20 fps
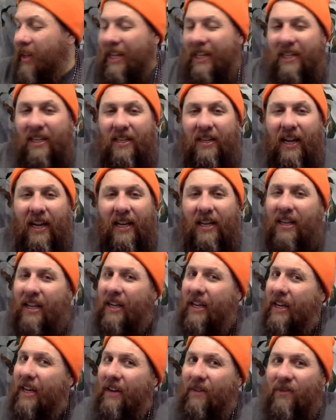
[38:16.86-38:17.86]
Tonight,
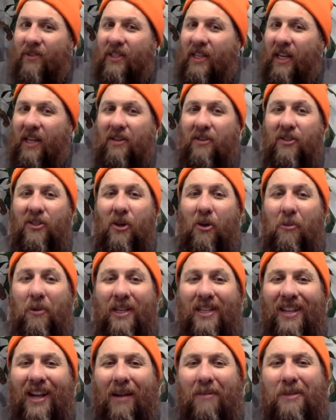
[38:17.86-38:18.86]
like I've said so many
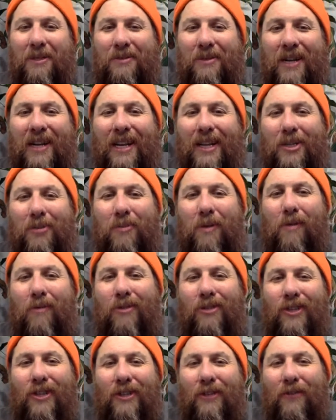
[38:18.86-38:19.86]
times already, I should probably
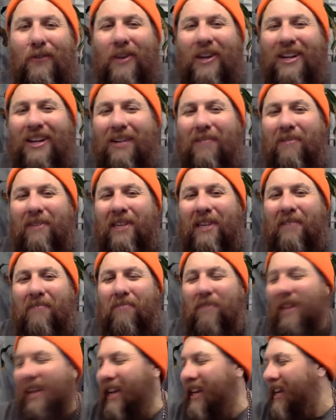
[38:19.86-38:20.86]
shut the fuck up and keep
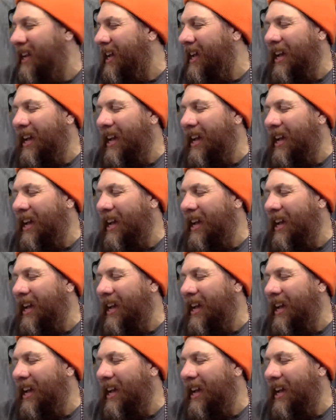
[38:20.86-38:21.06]
playing.